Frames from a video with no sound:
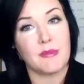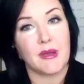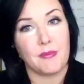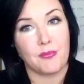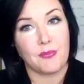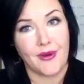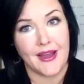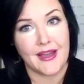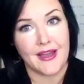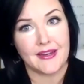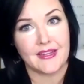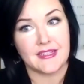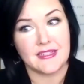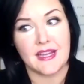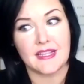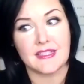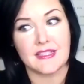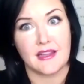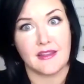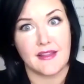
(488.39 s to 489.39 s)
my branding
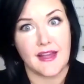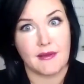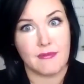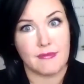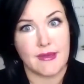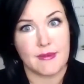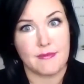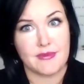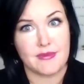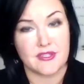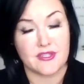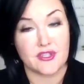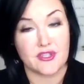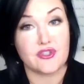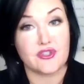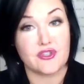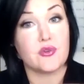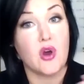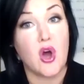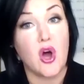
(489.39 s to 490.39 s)
does and a lot of what my
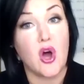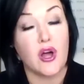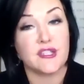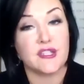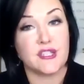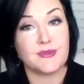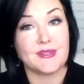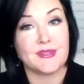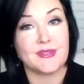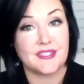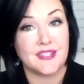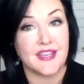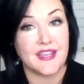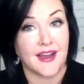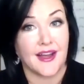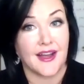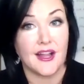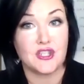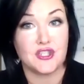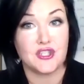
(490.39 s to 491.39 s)
businesses do are all deal with the
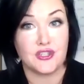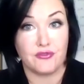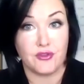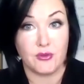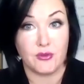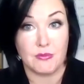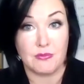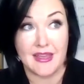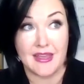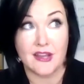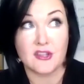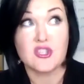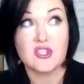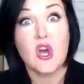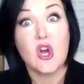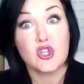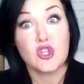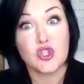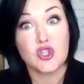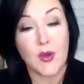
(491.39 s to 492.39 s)
psychology of human beings.
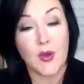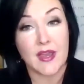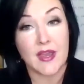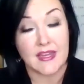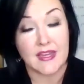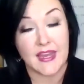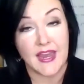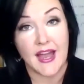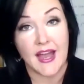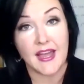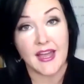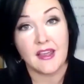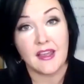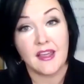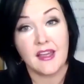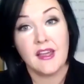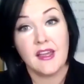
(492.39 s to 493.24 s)
So I get